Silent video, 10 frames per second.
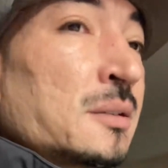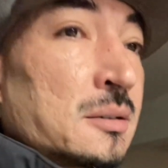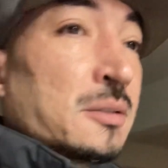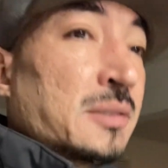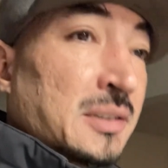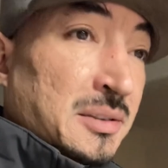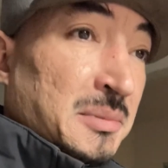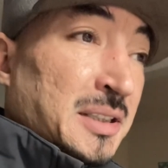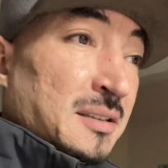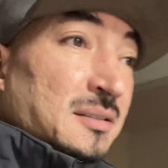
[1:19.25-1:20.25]
You need to
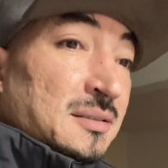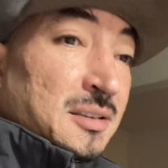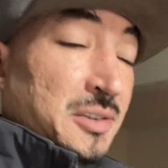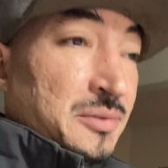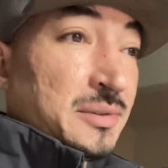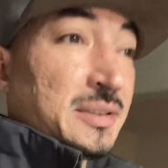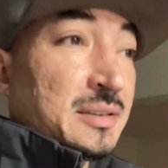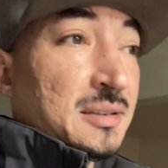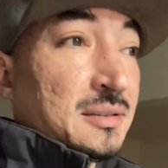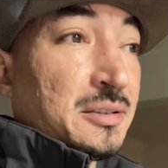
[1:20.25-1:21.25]
make a
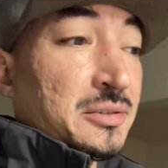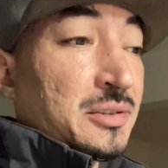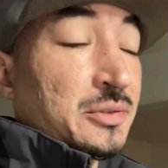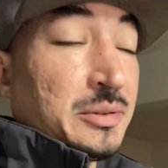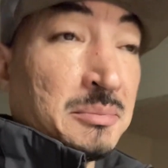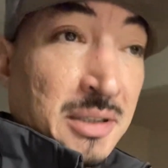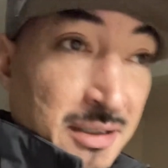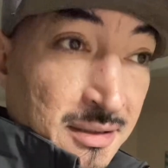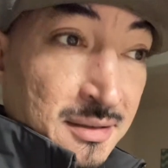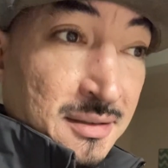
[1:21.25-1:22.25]
choice. Are you going to
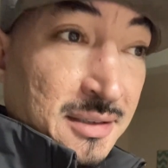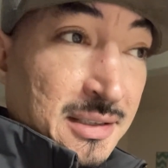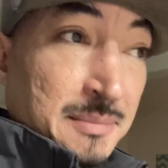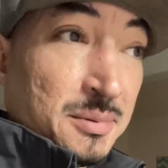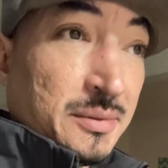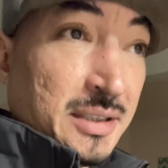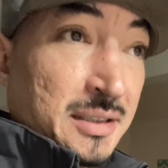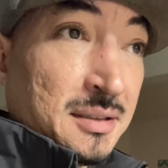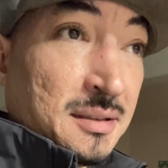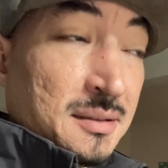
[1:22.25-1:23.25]
remain separated?